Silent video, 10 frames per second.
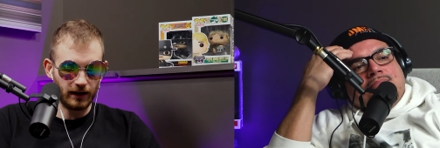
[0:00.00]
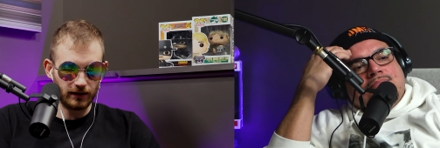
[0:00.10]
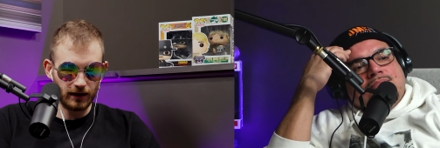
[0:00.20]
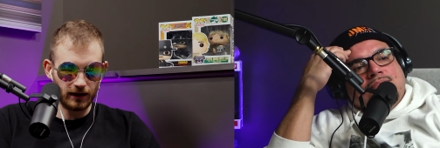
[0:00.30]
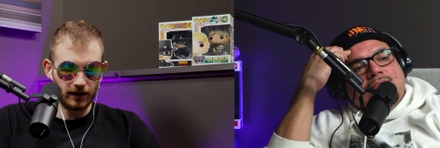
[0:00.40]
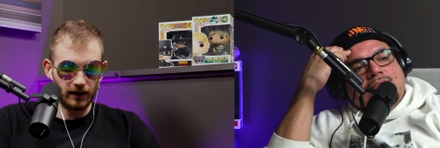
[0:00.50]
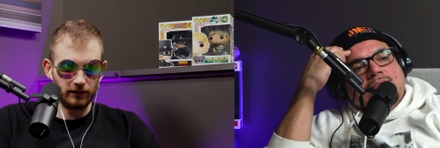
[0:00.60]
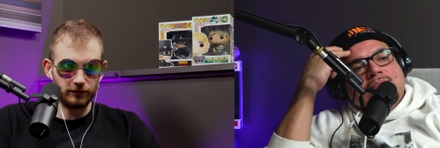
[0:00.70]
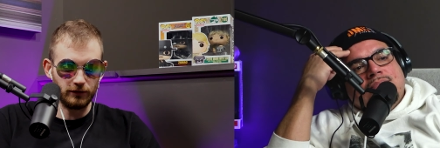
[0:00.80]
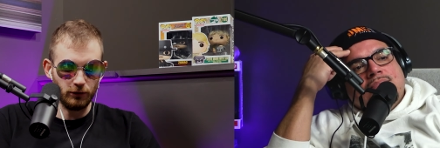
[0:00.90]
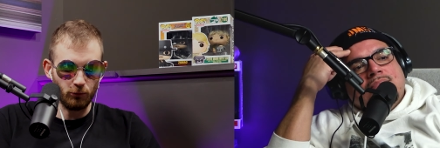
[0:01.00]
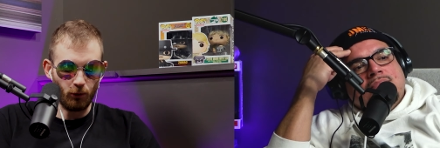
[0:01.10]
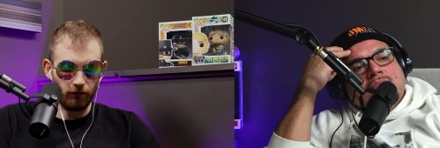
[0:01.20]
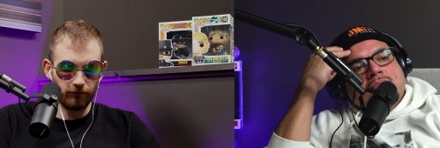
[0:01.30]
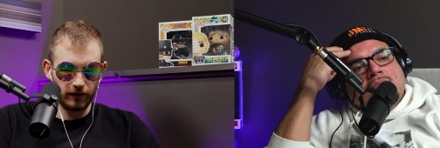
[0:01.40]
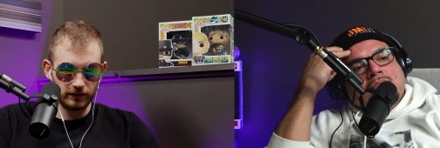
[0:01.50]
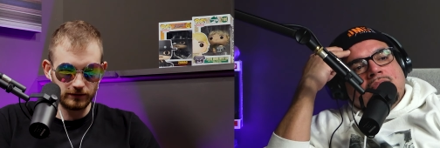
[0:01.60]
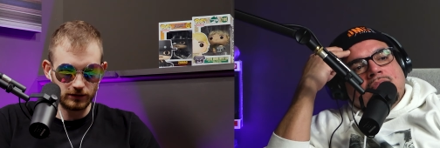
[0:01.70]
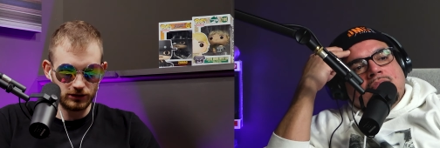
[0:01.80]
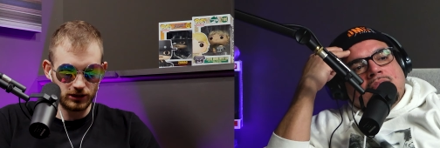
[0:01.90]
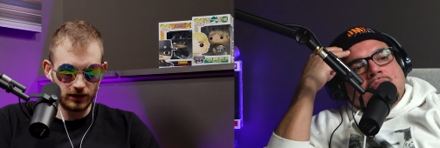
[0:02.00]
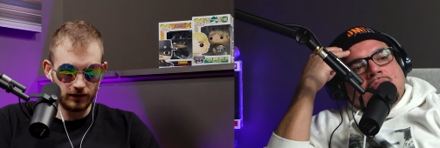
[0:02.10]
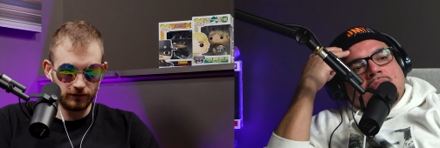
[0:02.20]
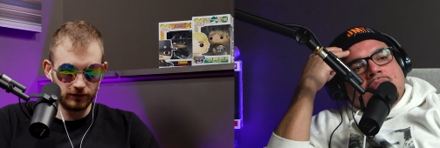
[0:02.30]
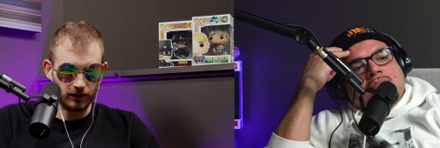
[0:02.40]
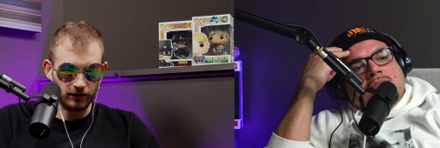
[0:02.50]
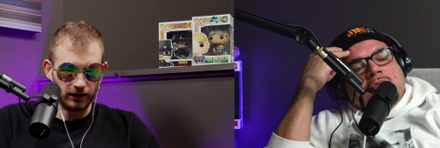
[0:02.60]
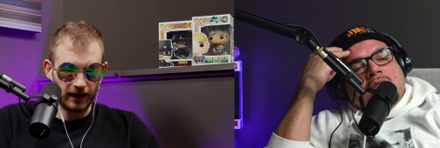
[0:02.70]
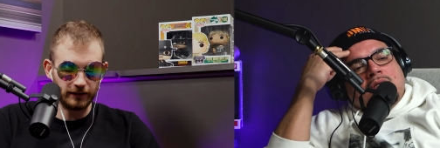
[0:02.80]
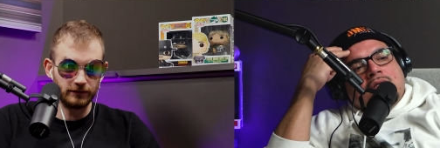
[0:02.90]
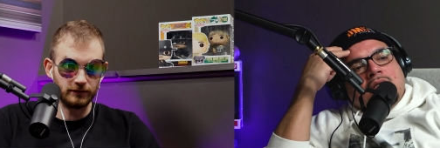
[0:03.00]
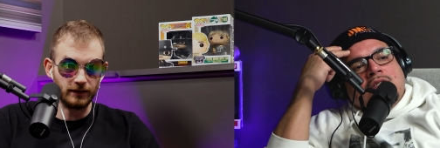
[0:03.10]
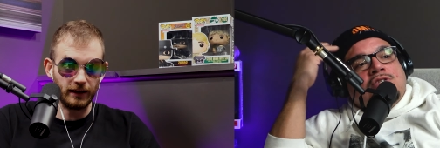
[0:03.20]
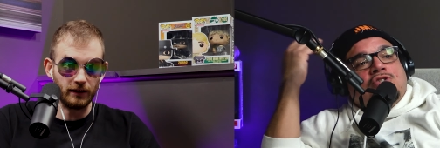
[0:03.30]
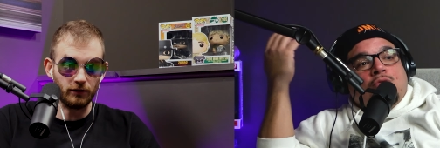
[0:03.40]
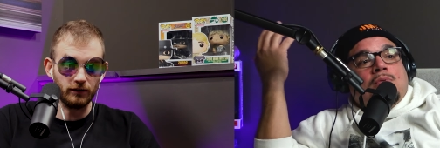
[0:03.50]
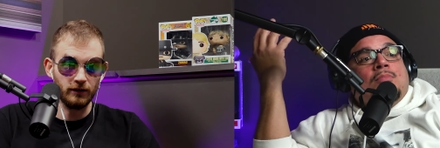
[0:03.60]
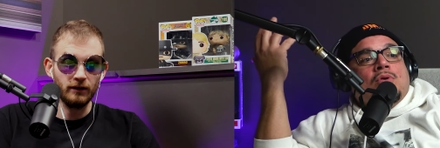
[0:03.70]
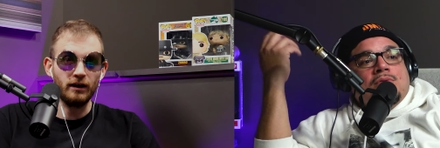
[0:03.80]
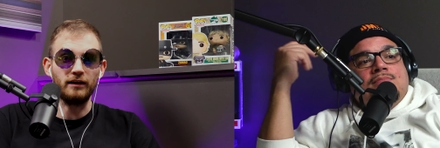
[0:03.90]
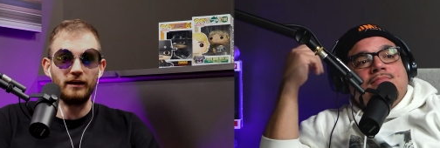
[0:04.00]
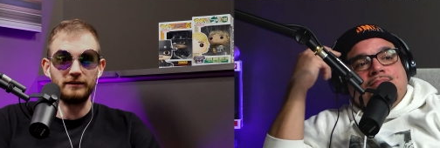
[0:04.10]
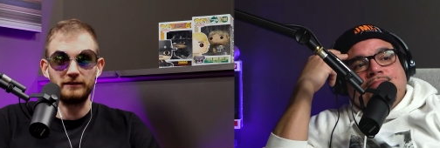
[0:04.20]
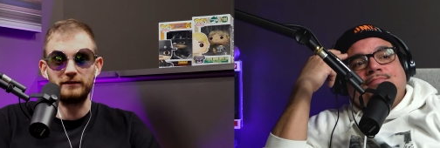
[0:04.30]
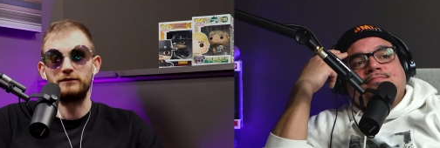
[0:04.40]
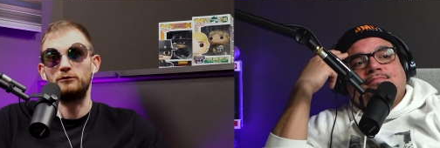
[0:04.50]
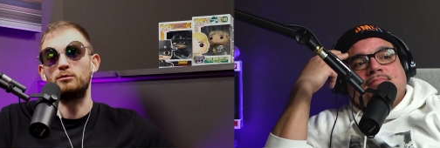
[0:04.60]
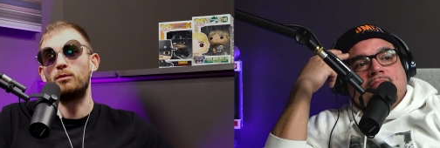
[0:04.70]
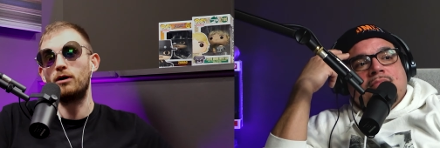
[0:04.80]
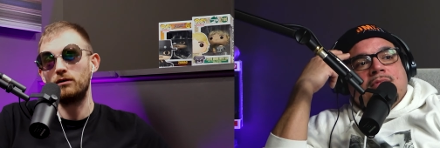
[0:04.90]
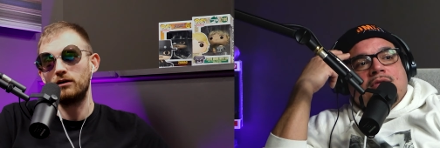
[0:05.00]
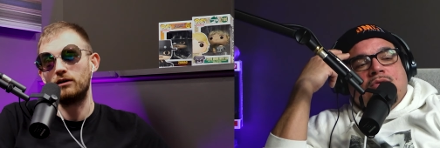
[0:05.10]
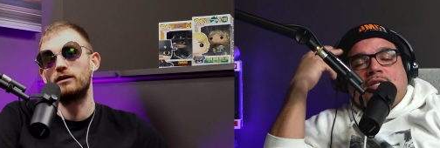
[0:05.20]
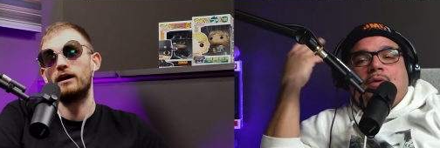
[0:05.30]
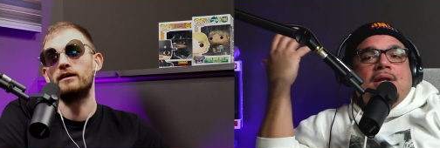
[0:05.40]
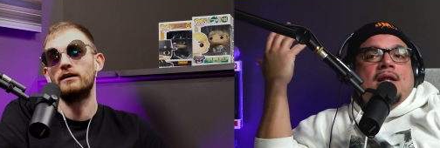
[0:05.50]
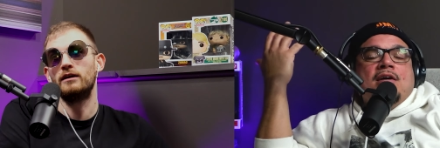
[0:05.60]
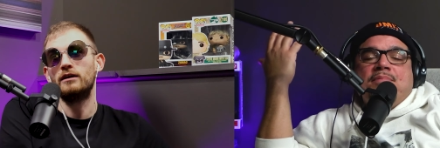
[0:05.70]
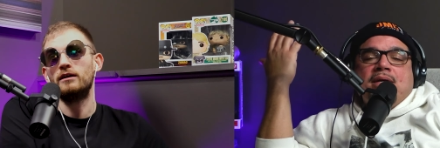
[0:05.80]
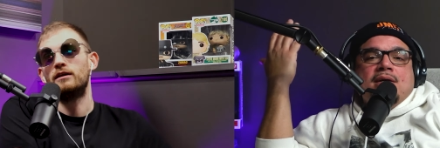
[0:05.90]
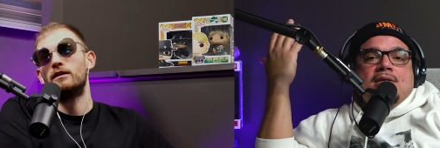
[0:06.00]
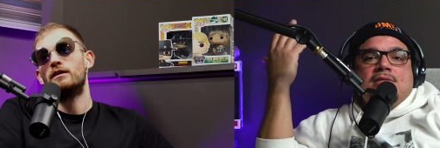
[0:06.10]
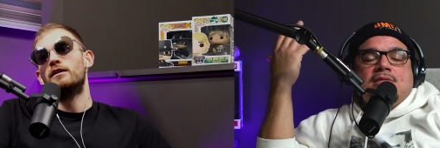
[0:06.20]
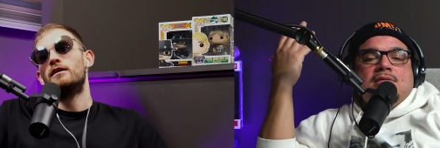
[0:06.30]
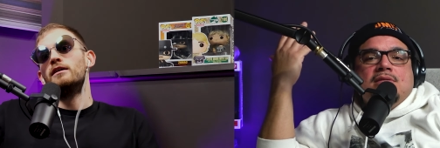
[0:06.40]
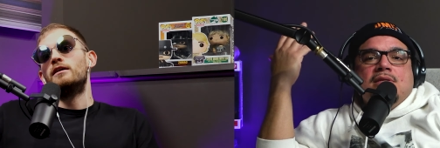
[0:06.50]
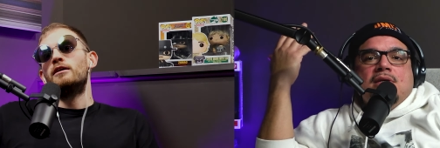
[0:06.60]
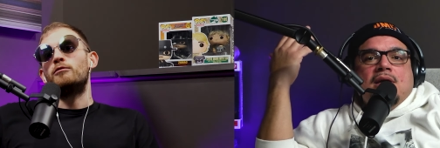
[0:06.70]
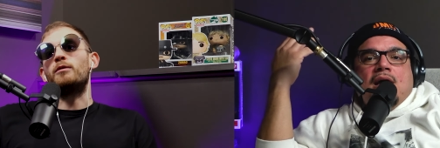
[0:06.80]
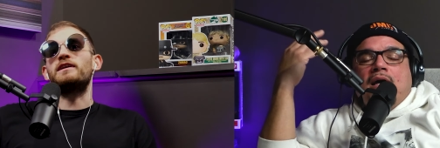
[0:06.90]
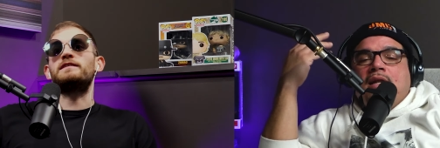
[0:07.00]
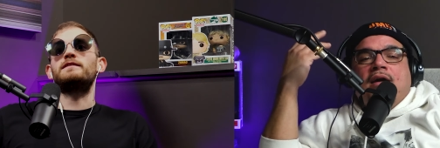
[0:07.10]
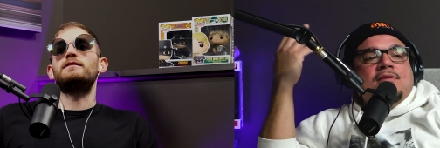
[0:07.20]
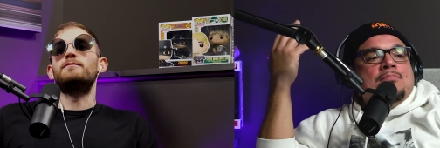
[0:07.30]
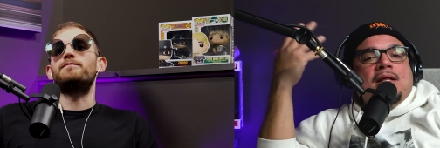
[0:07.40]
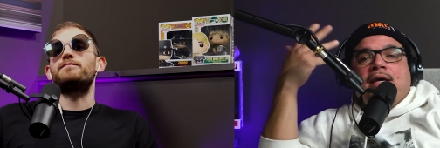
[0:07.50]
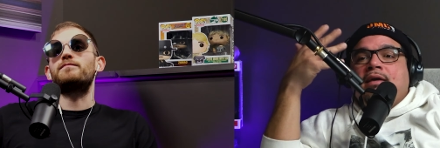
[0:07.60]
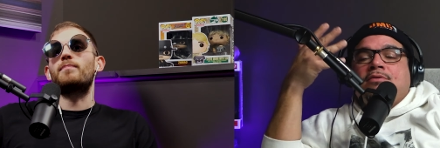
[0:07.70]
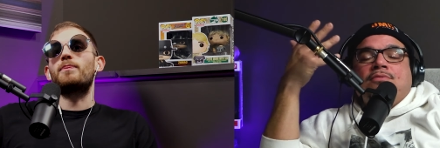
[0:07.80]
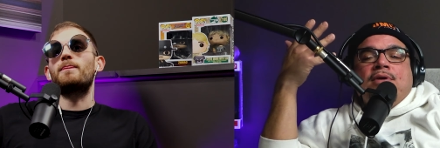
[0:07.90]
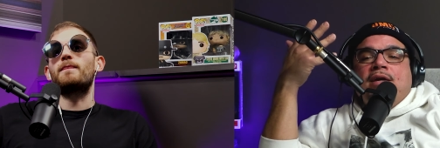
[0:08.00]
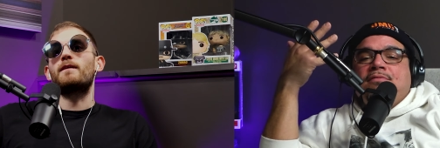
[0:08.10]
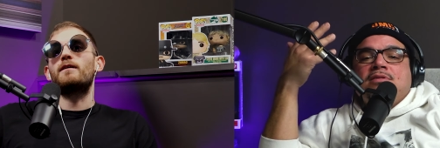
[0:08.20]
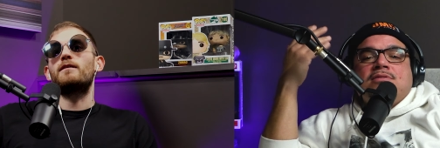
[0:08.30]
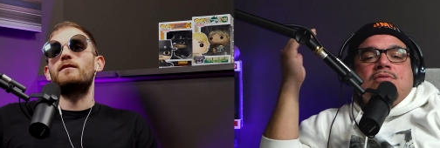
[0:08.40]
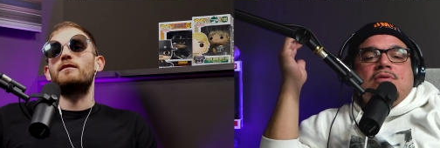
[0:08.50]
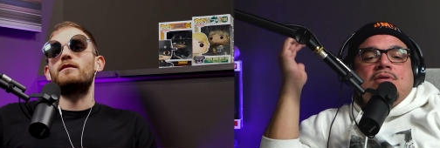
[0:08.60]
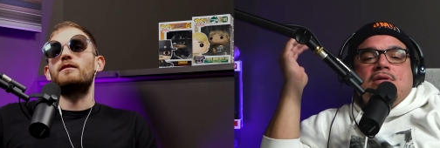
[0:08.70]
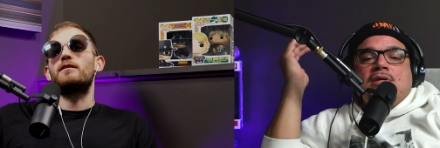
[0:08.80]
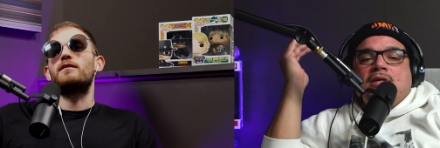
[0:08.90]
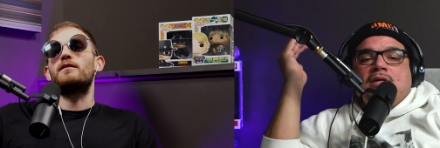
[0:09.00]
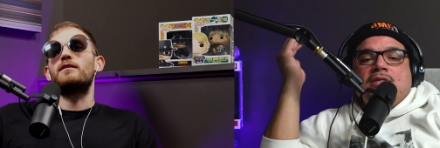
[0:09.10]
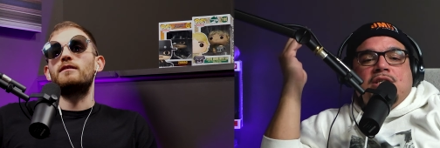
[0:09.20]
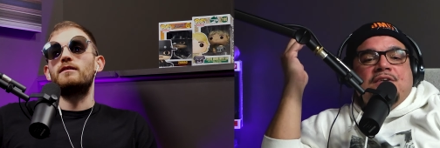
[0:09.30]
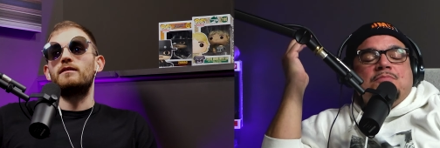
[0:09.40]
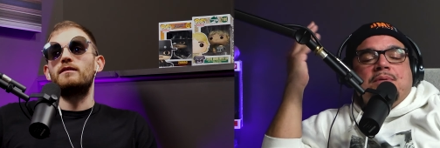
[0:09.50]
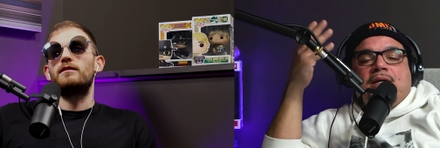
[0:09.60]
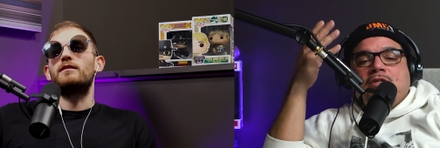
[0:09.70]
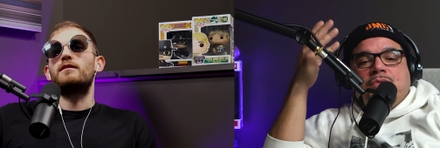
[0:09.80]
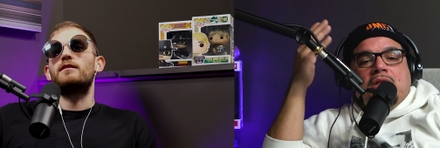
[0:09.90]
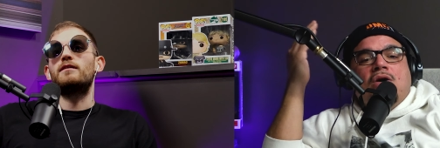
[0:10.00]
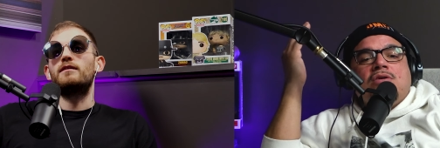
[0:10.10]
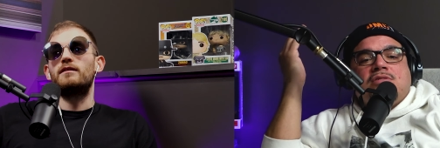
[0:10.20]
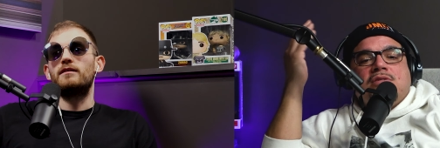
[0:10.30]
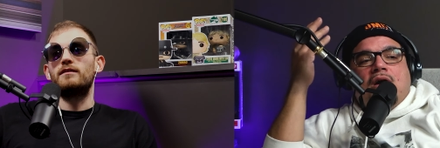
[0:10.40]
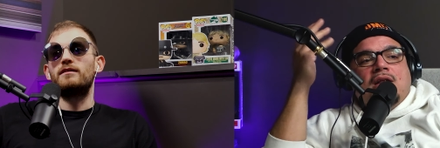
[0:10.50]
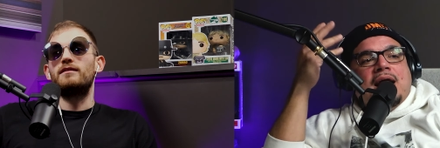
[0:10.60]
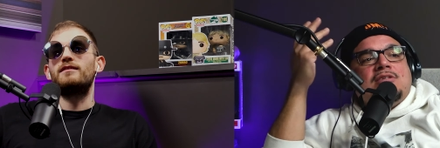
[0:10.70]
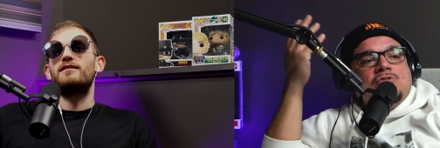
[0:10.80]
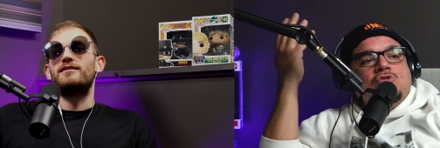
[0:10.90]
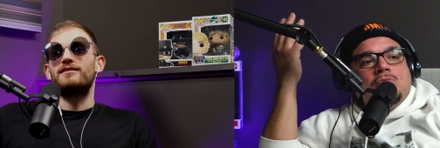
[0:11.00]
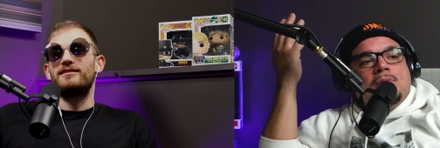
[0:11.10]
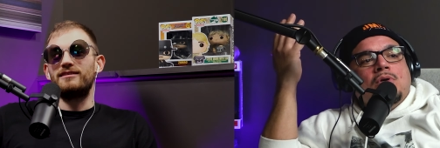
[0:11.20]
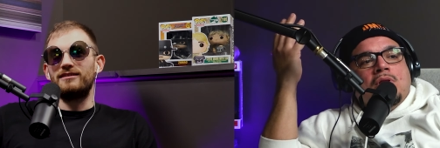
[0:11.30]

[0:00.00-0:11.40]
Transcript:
Speaker 1: it, got it, got it, got it. So you won't face the Chiefs unless it's they the go Super Bowl. To, unless it's a Super Bowl, which okay. I would love
Speaker 2: because. Well, because I'd love to play either Ravens or uh, Chiefs because we lost our last two Super Bowl